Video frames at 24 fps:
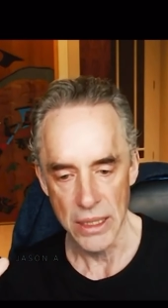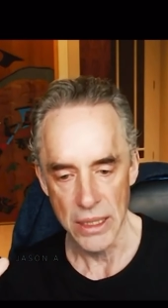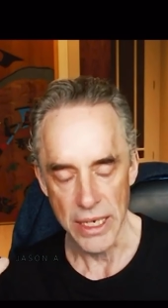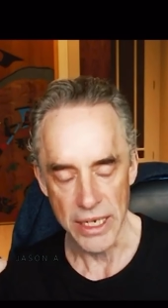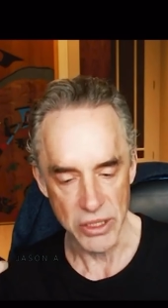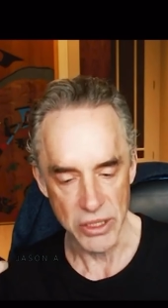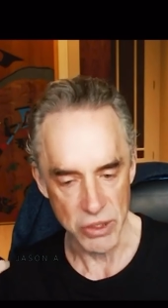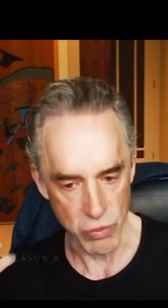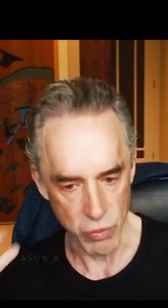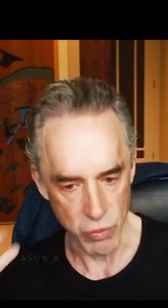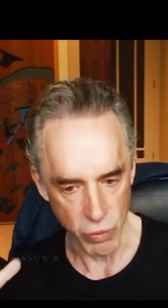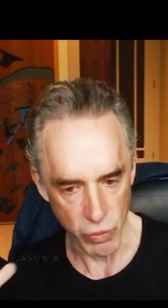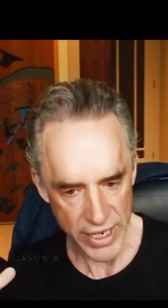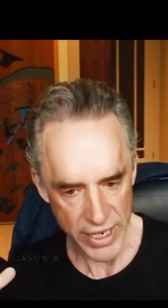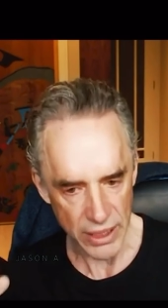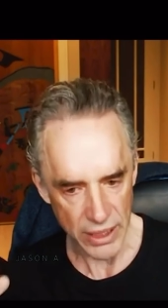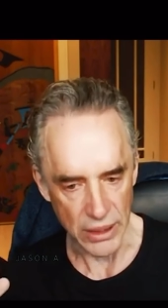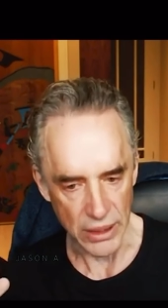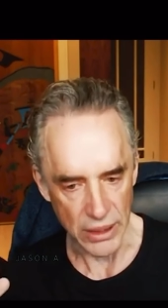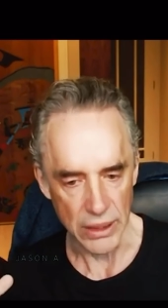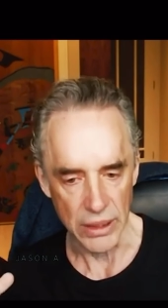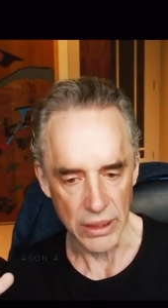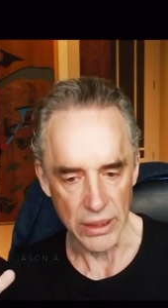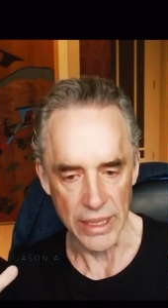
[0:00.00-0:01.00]
It's
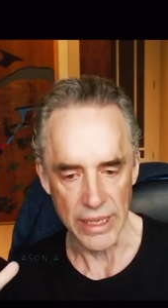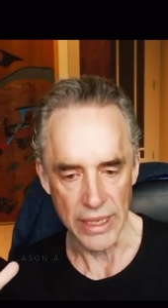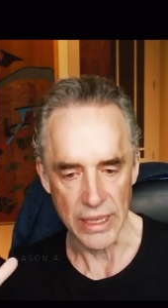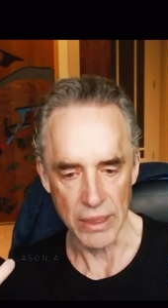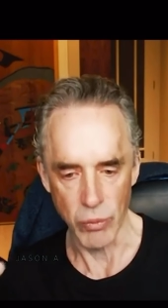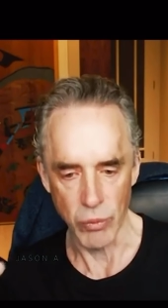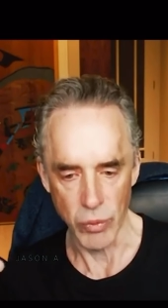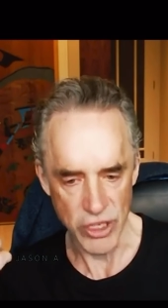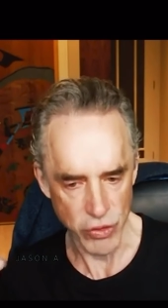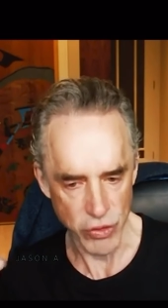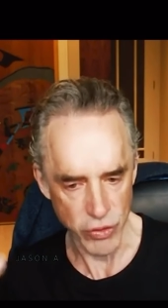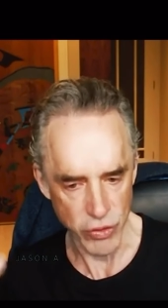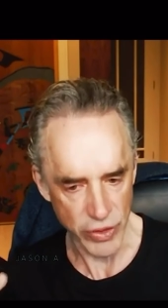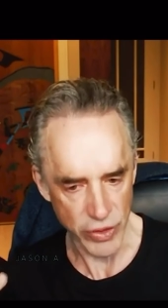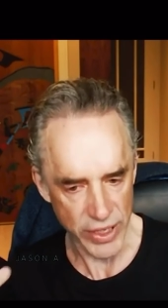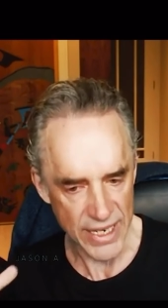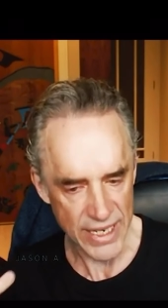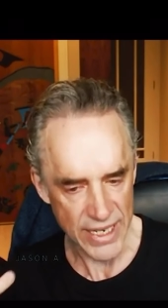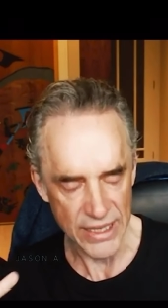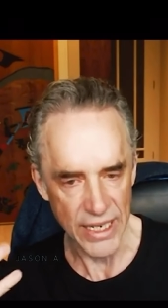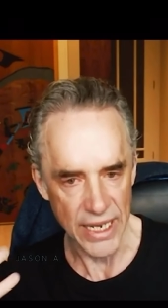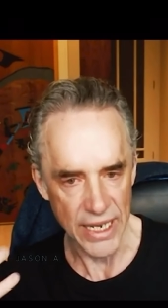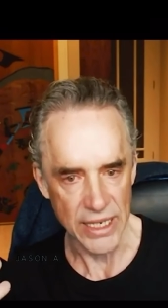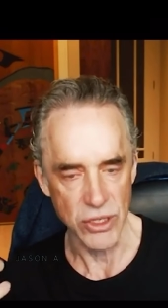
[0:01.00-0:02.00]
real. We treat
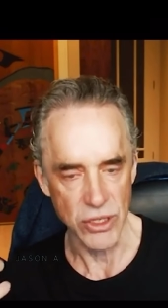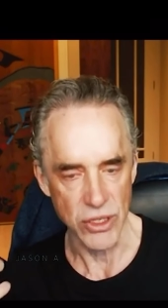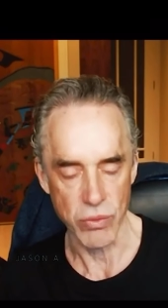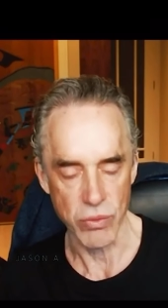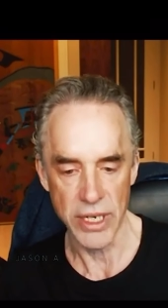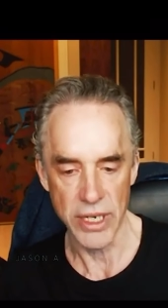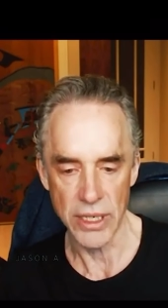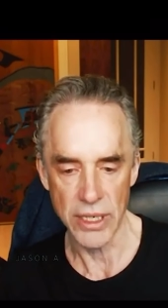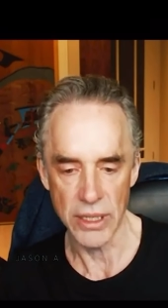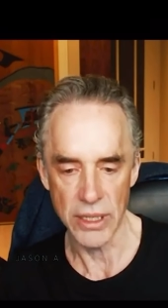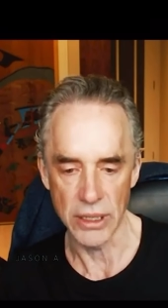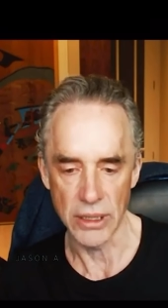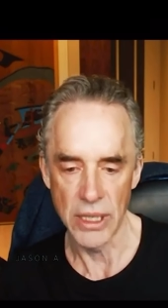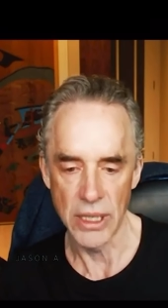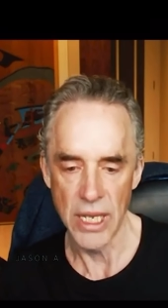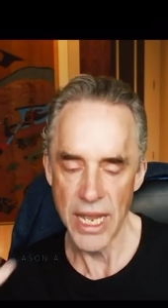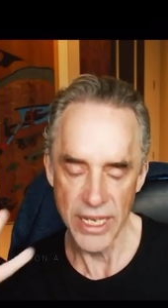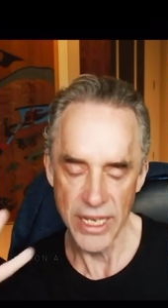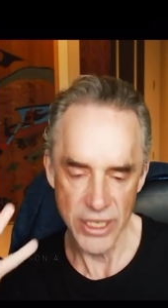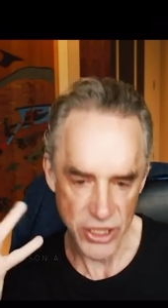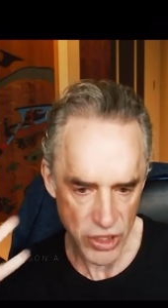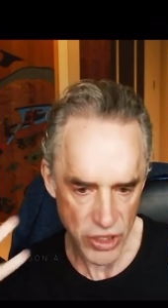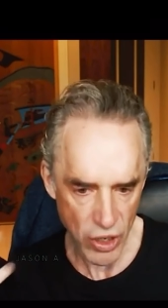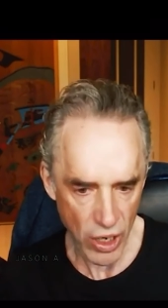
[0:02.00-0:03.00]
it like it's real.
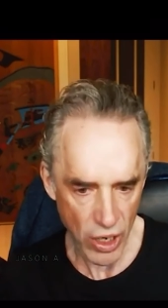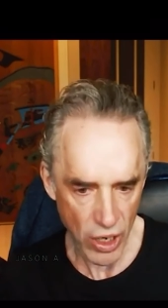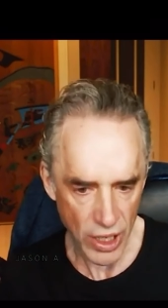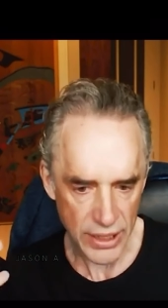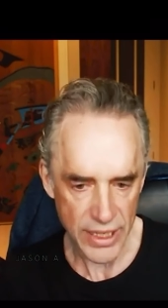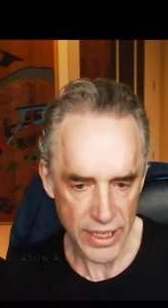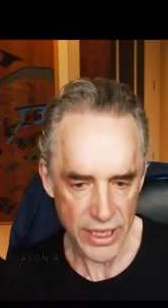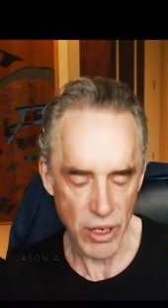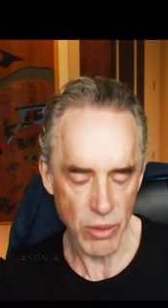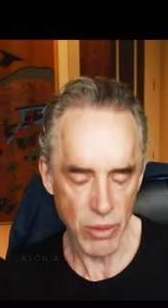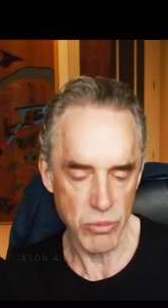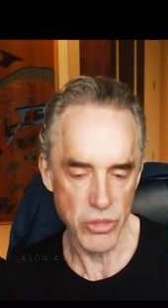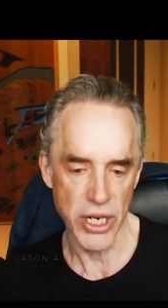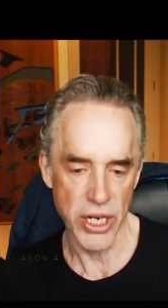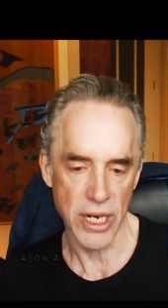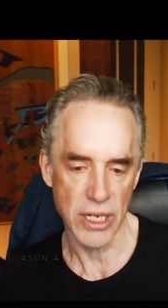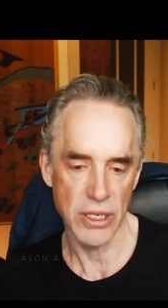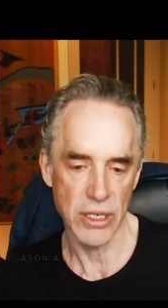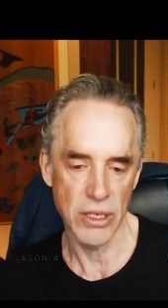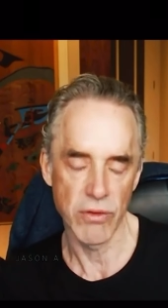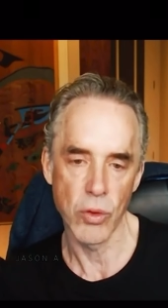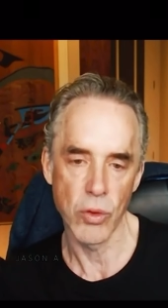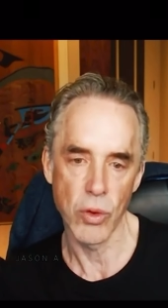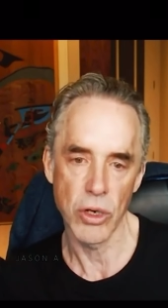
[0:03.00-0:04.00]
It's not the
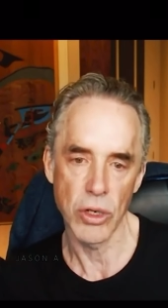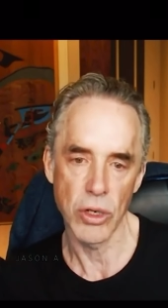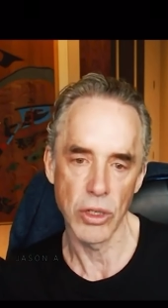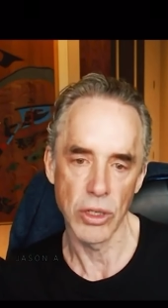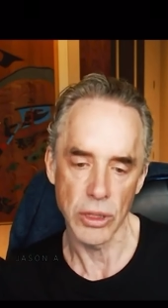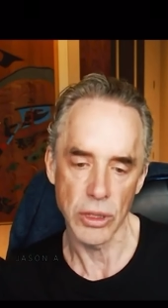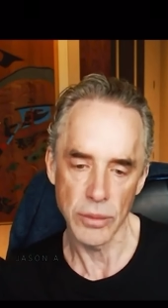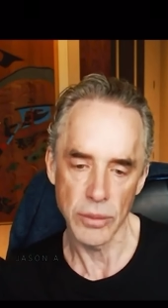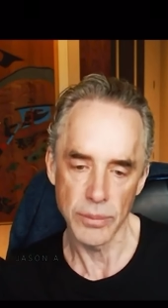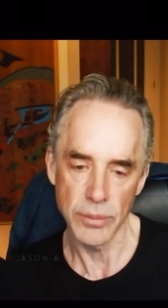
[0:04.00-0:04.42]
objective world.